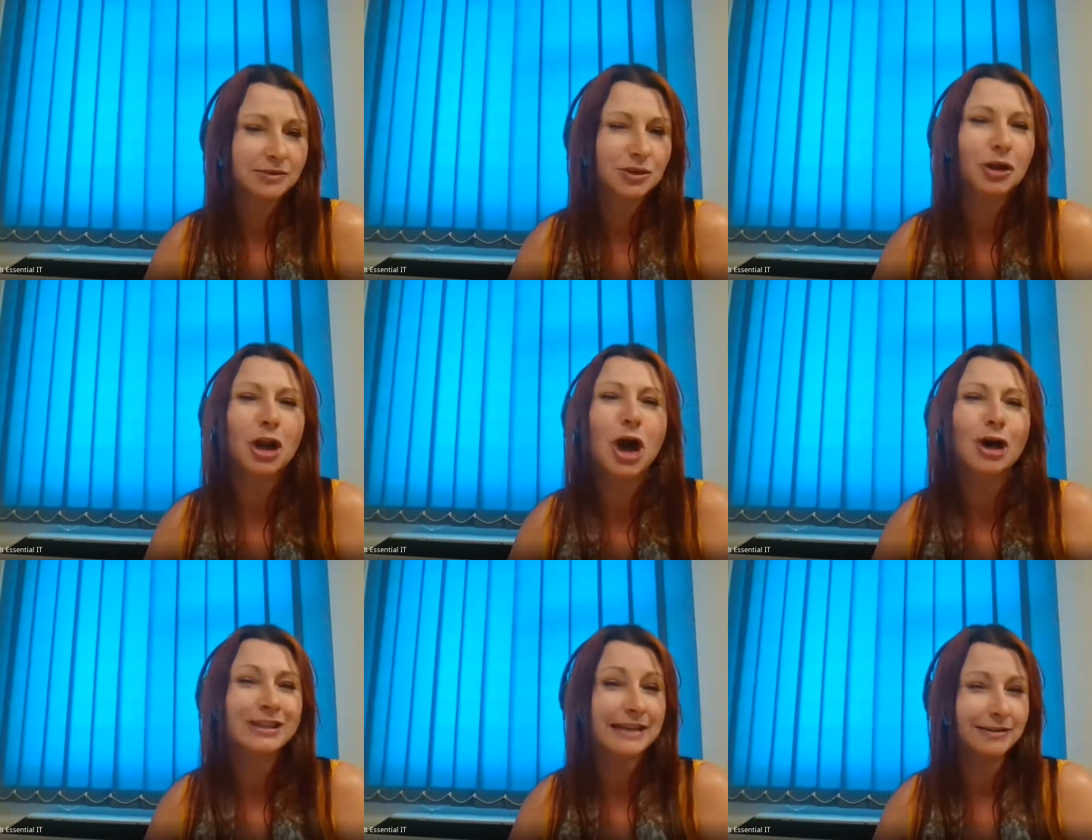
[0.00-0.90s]
It's got a
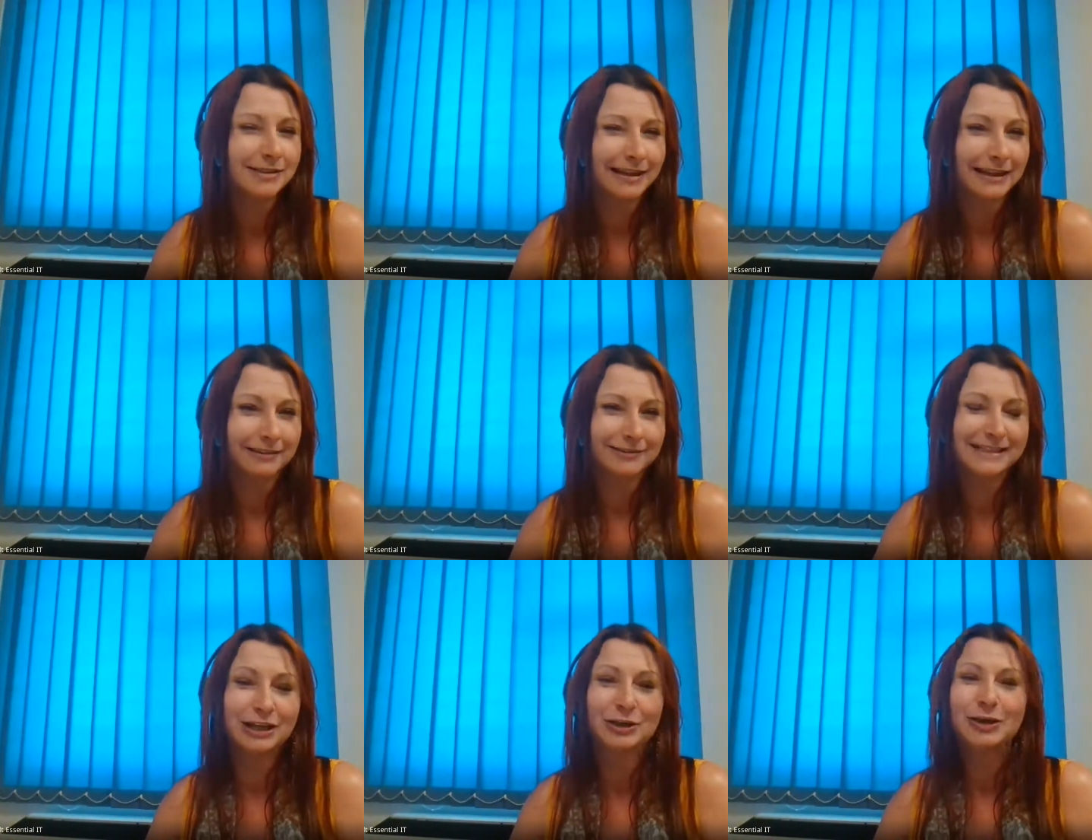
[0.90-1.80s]
long sales cycle.
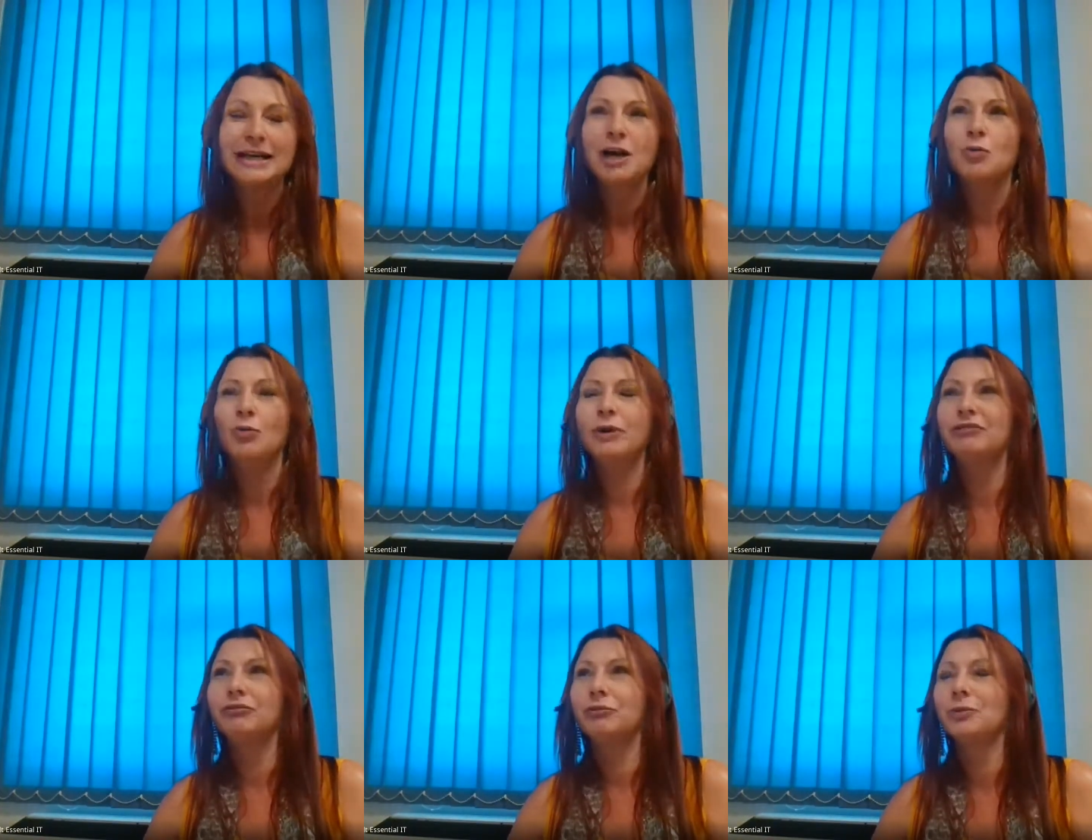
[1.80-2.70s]
So
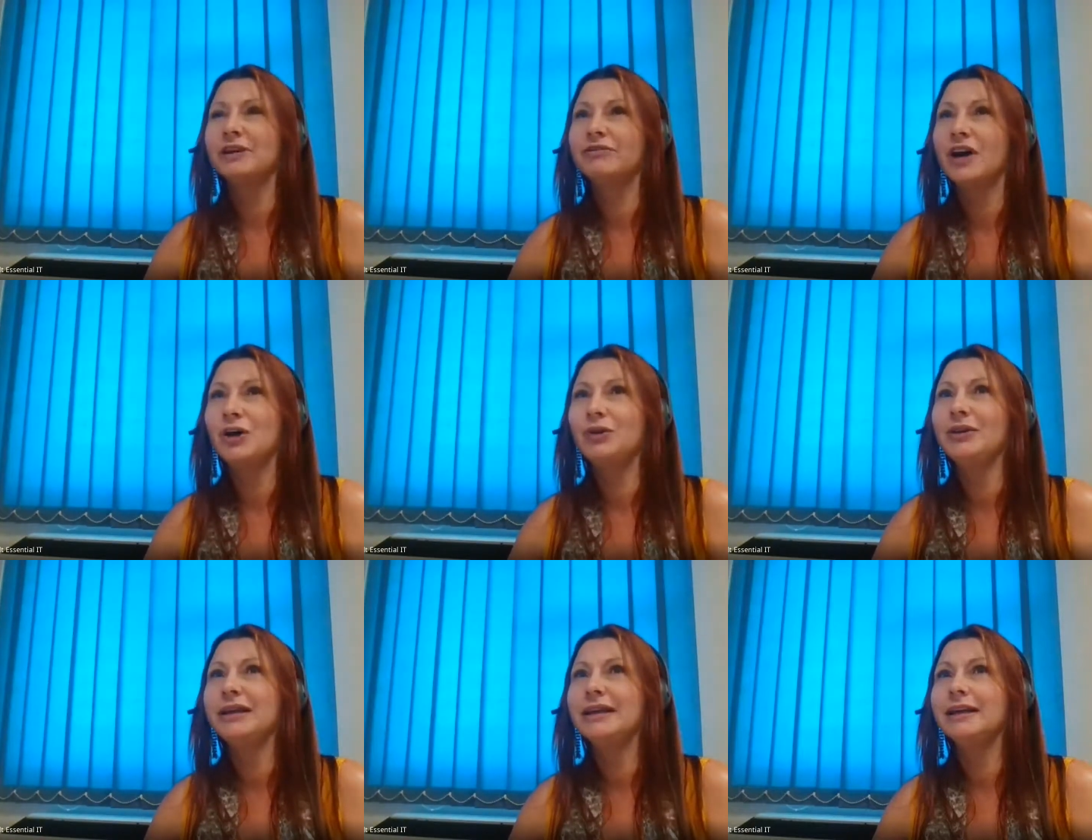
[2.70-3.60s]
we've
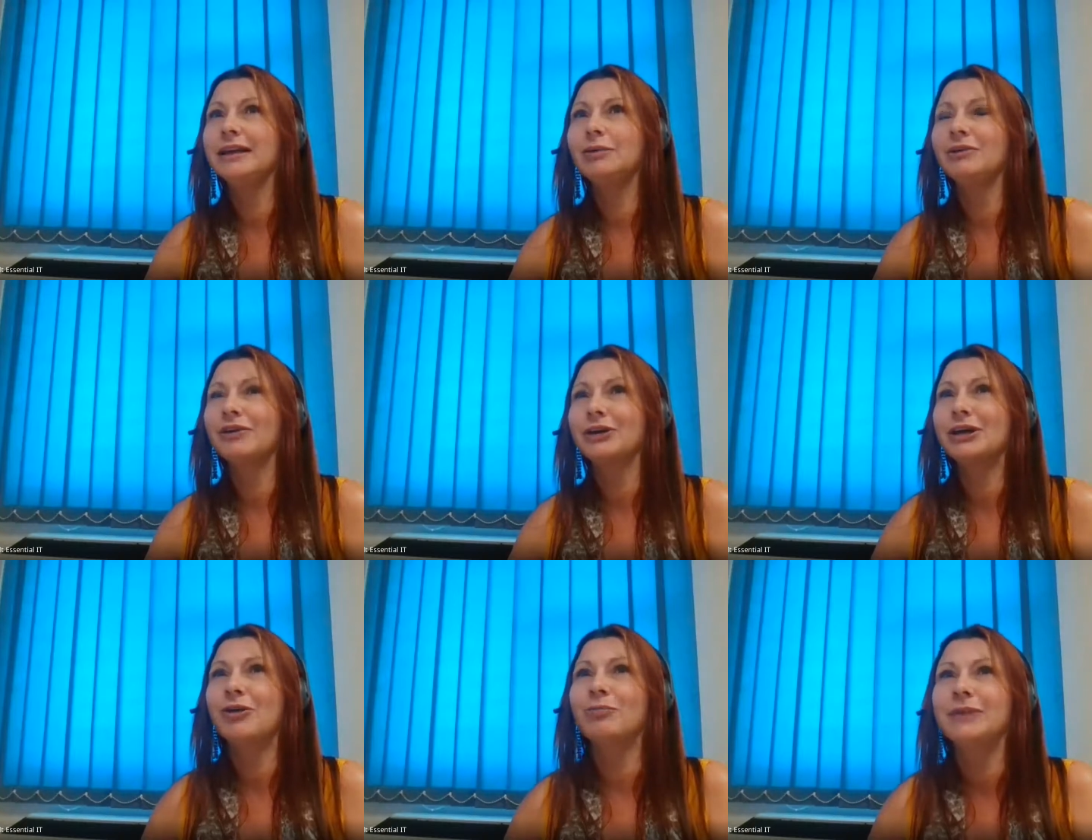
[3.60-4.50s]
only
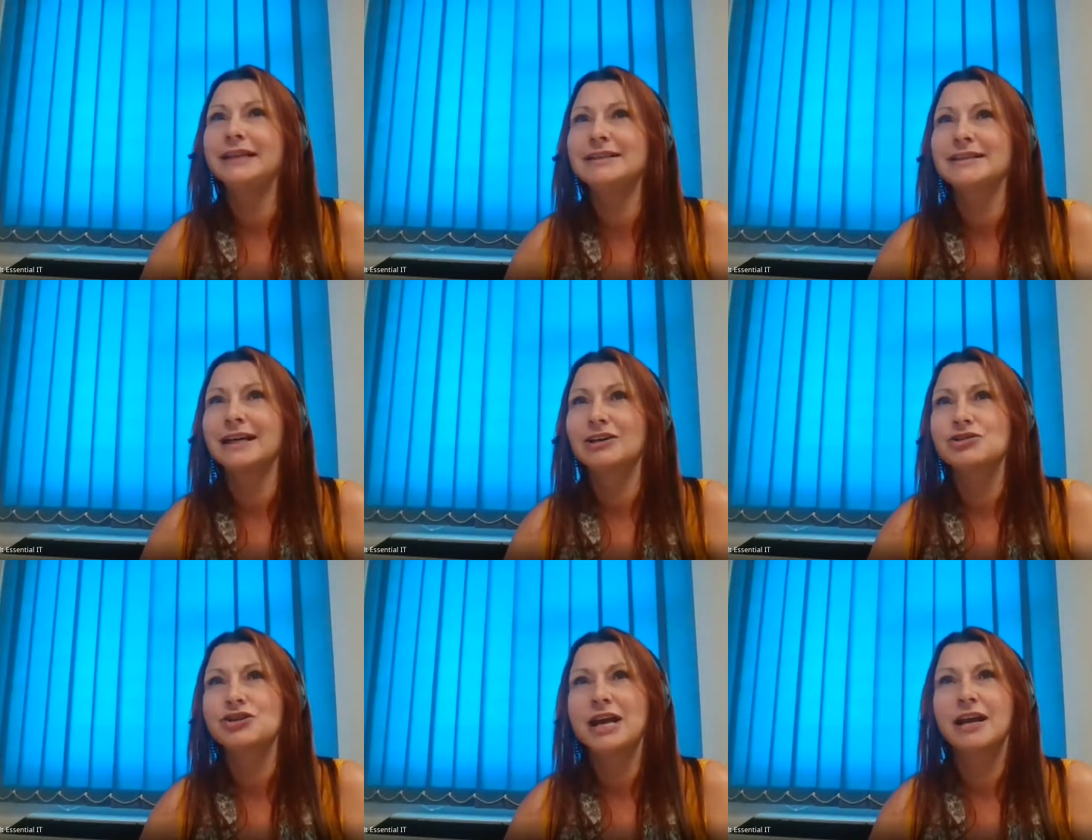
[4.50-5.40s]
completed our
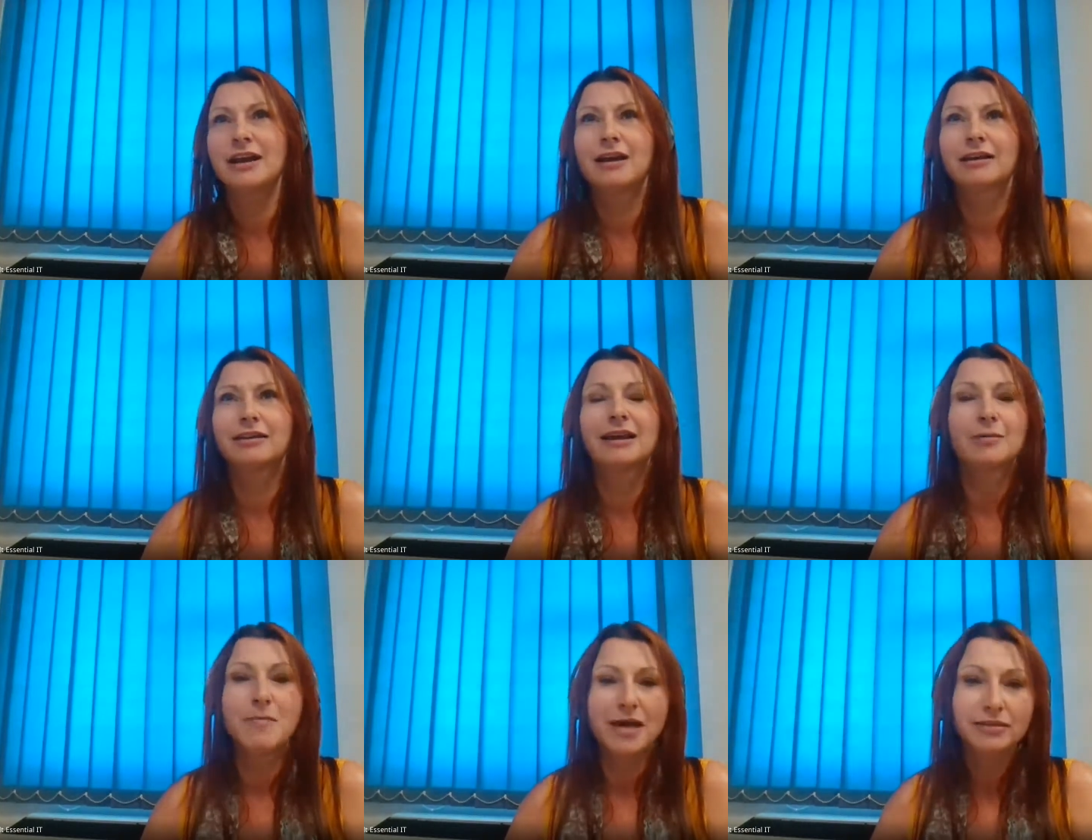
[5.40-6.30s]
training, I think, a
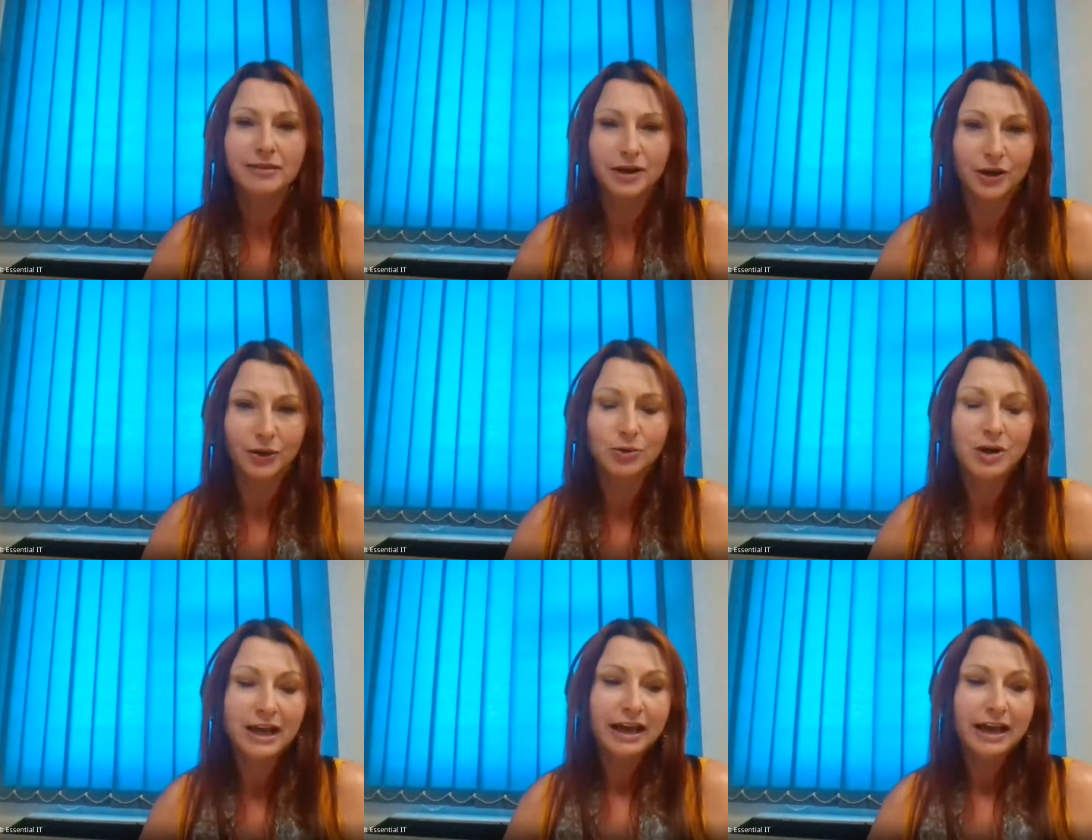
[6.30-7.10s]
month ago.